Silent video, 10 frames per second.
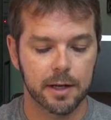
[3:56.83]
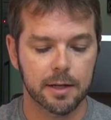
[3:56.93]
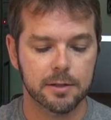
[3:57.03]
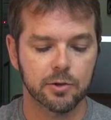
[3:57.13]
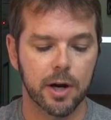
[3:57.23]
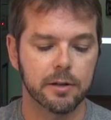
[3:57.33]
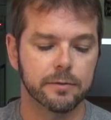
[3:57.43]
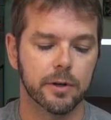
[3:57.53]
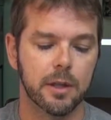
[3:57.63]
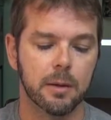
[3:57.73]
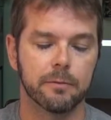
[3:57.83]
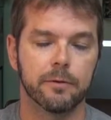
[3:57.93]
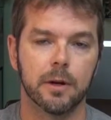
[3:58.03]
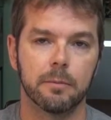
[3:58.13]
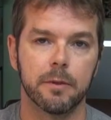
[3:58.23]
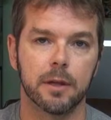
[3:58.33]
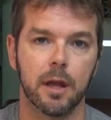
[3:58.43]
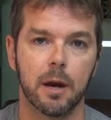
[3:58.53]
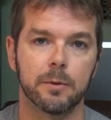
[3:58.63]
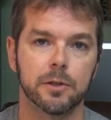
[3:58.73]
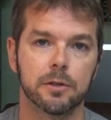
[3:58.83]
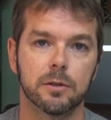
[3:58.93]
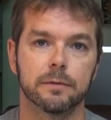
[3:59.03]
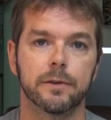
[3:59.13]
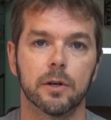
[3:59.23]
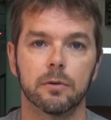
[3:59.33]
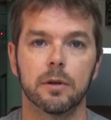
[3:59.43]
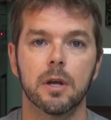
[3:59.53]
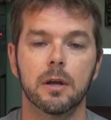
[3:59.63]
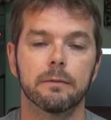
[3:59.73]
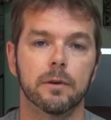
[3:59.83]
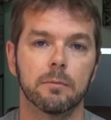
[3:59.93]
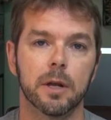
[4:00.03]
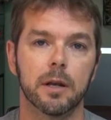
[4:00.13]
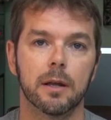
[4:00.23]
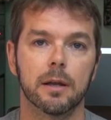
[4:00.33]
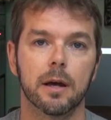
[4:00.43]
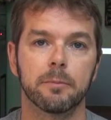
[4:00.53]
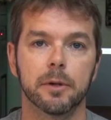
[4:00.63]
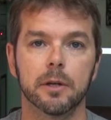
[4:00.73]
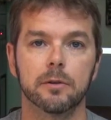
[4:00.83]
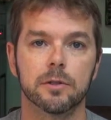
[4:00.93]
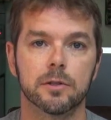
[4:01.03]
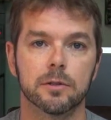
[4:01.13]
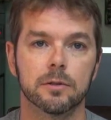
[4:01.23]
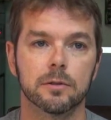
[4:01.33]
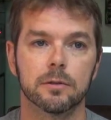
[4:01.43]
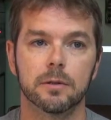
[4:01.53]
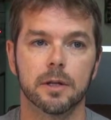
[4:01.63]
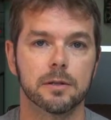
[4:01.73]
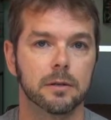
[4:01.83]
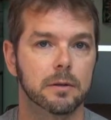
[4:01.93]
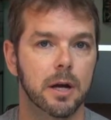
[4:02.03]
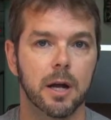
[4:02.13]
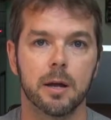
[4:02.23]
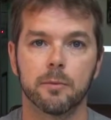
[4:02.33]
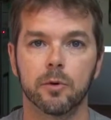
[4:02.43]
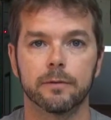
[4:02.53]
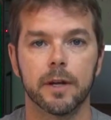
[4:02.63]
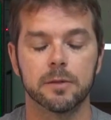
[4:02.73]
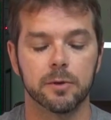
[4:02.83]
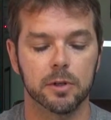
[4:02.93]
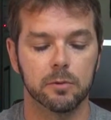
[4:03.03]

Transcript: I guess transferring them from the camera to your phone for immediate upload to Instagram or Facebook or